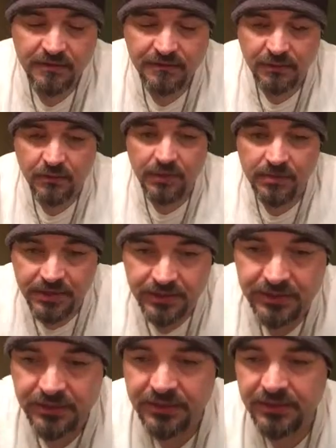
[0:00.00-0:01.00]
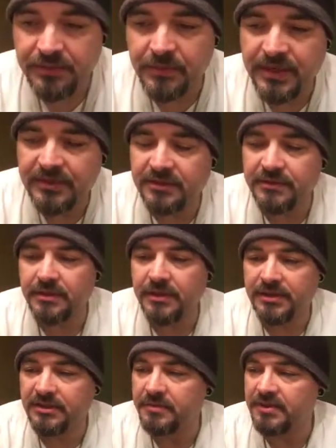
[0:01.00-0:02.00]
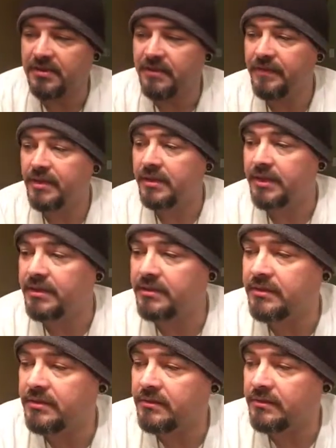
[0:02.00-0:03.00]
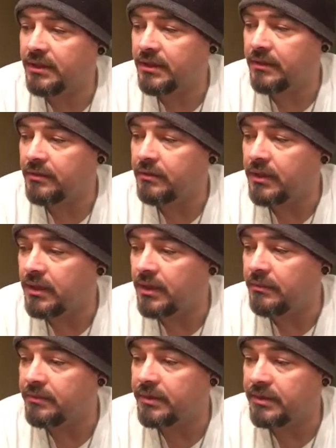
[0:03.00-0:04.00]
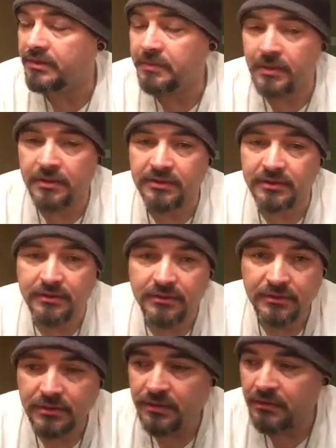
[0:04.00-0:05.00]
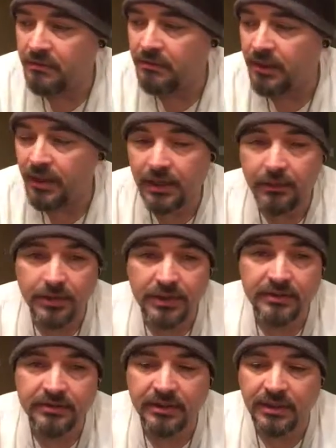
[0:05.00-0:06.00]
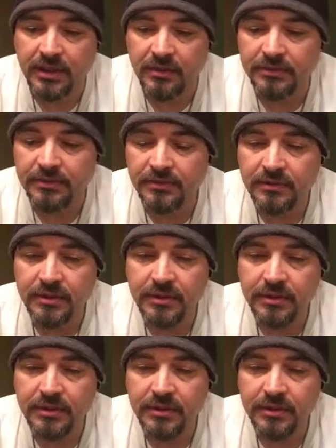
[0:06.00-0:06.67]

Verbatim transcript: For women, this message really specifically is, you know, uh, to this person, but anyone else that it helps.